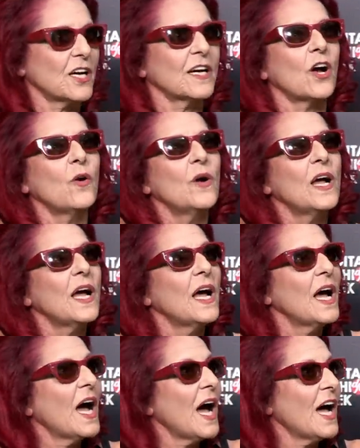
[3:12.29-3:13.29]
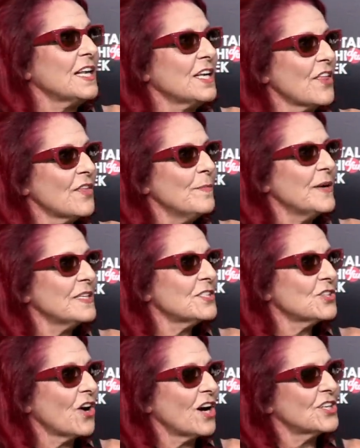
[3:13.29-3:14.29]
I go, another
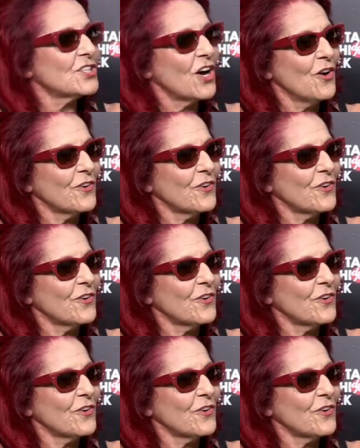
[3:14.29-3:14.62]
montage.